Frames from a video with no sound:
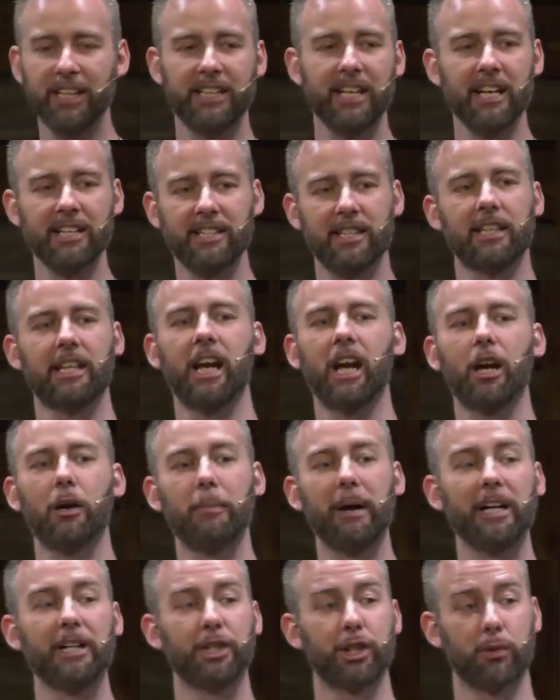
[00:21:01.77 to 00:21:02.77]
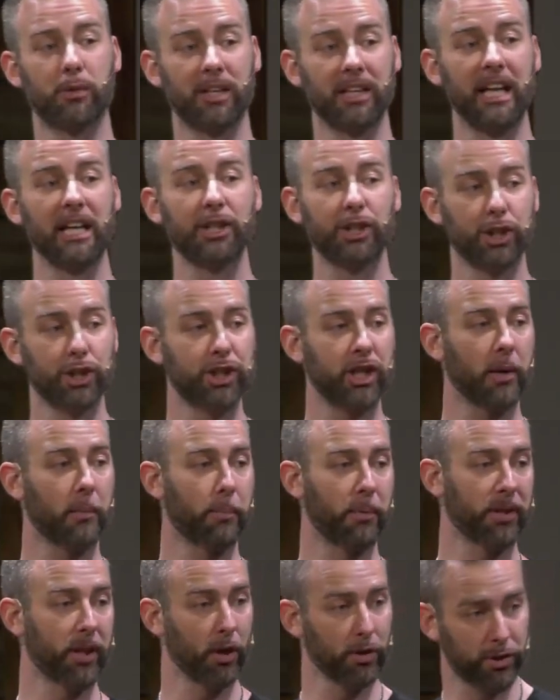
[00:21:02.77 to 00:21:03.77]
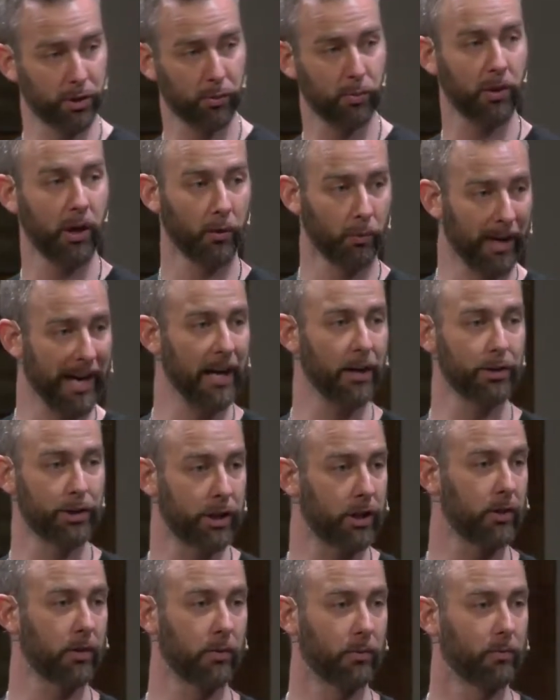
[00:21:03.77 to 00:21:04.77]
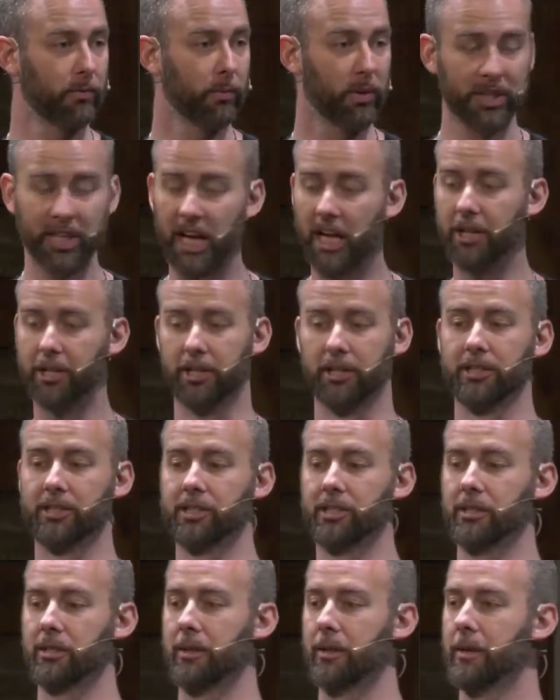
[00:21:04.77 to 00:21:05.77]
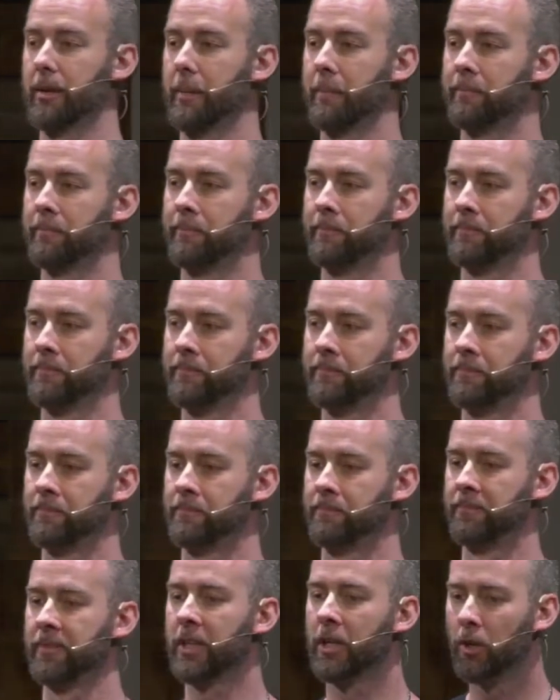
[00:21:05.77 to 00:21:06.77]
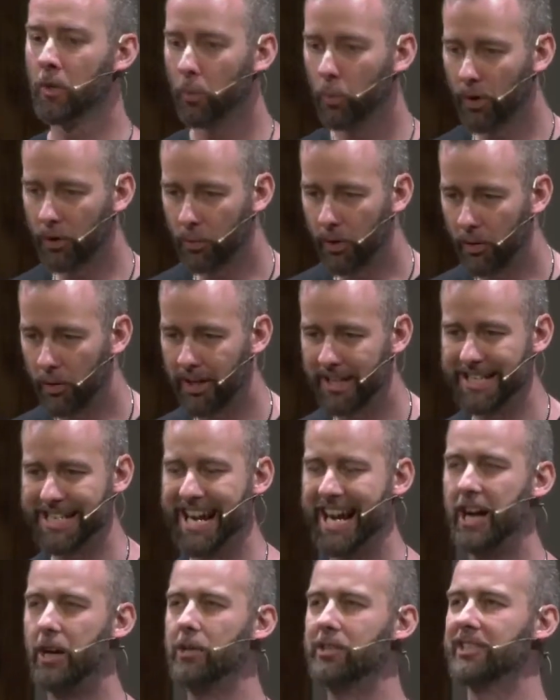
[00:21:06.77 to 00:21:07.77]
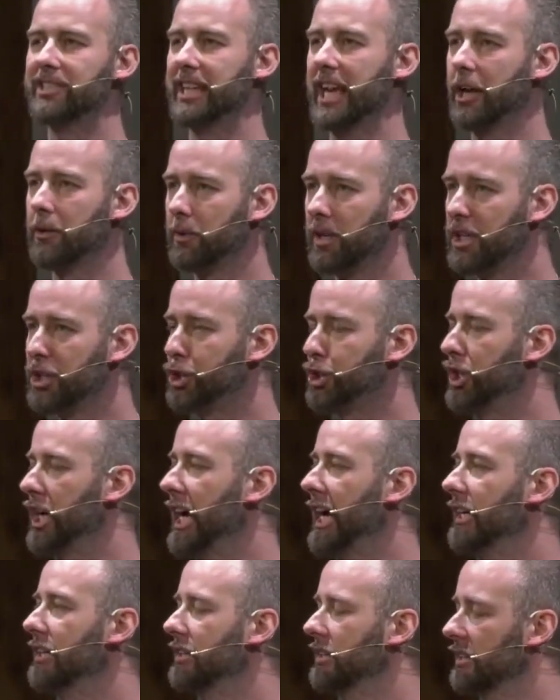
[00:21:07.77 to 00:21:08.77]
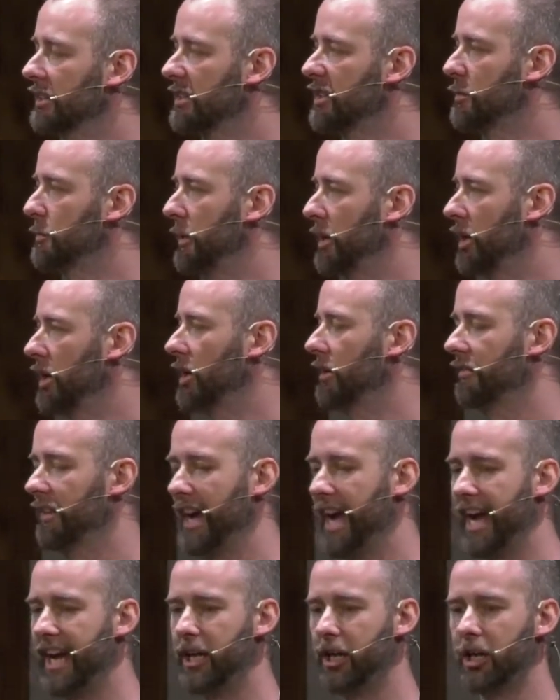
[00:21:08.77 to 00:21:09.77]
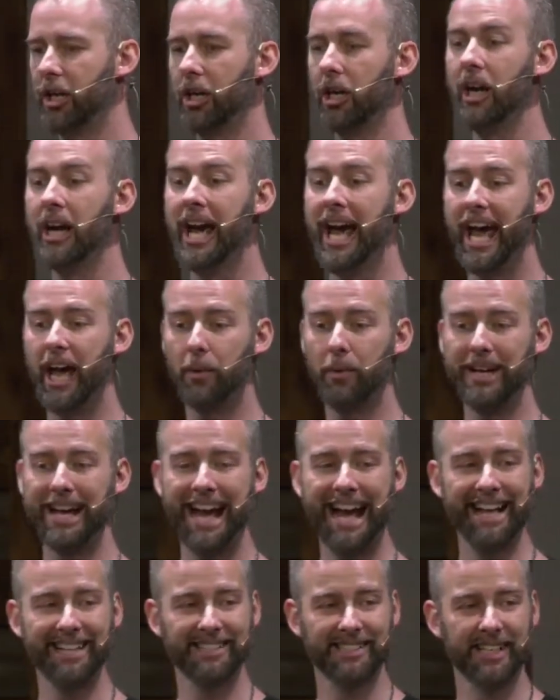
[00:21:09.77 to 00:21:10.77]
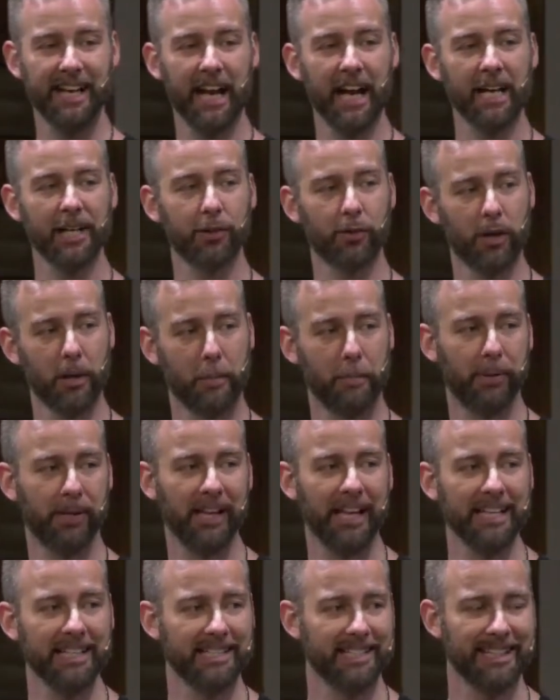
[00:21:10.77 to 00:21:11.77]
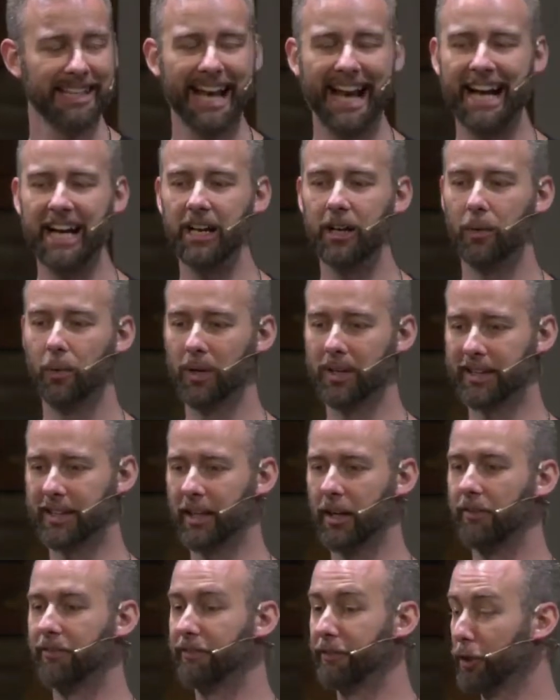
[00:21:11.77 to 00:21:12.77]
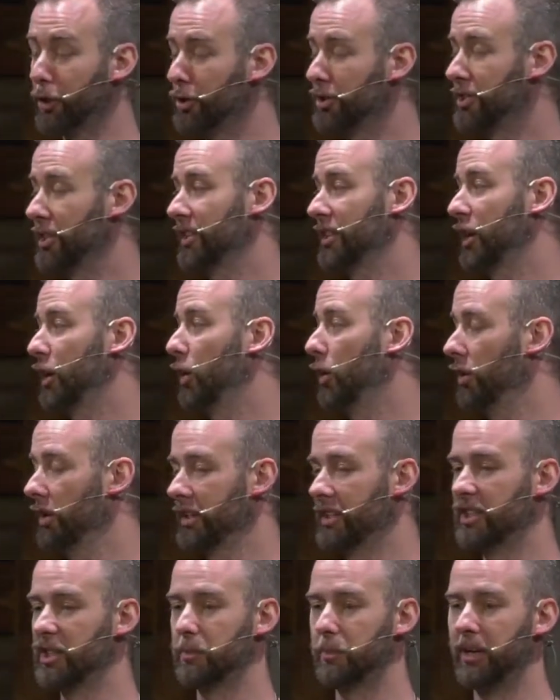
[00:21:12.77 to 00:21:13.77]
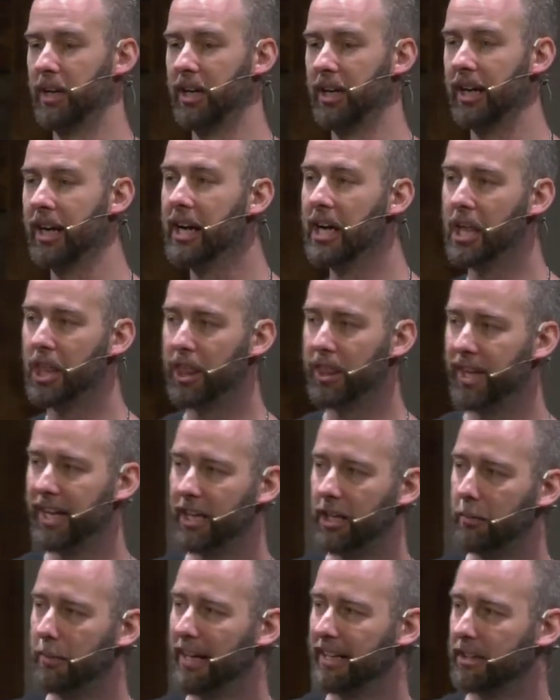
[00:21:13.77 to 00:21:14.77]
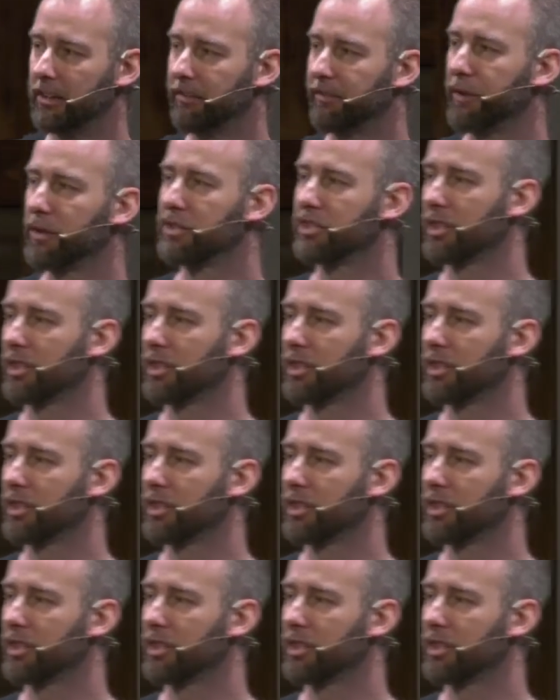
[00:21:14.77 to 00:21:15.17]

doesn't care about your relationship with those around you, with others. When we renounce and reject the spirit of anger and we ask God to replace that with the fruits of the Holy Spirit, think about the fruits of